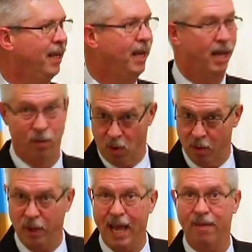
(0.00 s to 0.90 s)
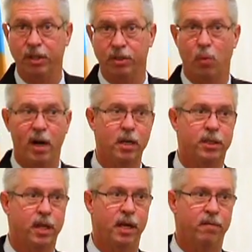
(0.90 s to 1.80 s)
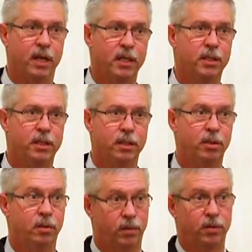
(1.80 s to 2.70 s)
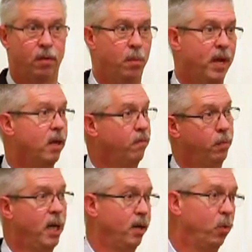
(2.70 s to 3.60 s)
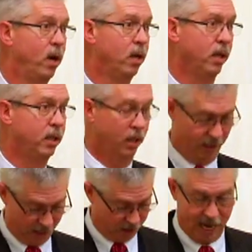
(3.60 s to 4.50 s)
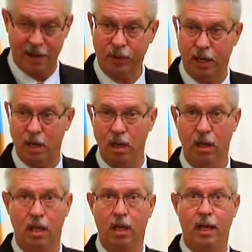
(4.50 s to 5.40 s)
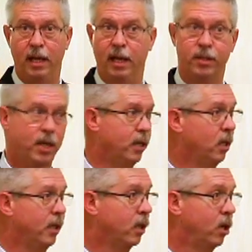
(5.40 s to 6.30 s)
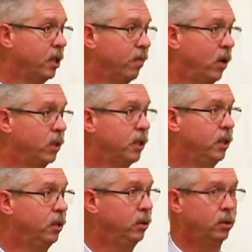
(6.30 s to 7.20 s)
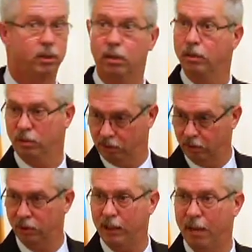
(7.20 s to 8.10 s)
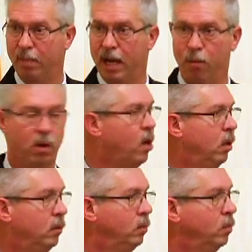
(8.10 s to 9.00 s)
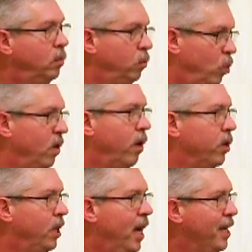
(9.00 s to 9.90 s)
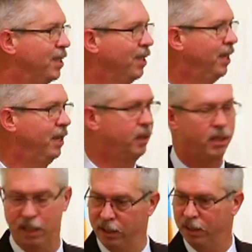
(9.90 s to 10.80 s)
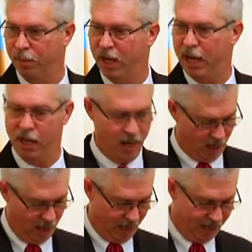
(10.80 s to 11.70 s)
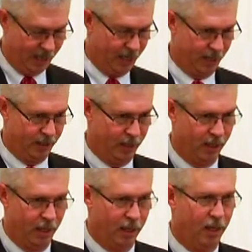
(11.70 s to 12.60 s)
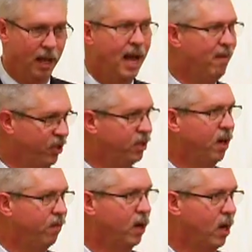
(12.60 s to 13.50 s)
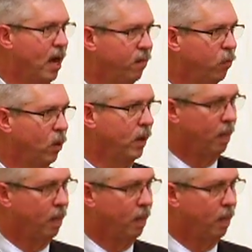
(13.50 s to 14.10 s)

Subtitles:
And why we have these Awareness Day events is to, first of all, make everybody aware that it's out there. And secondly, encourage folks to stop by one of our sites at Nehemiah and have this stuff figured out for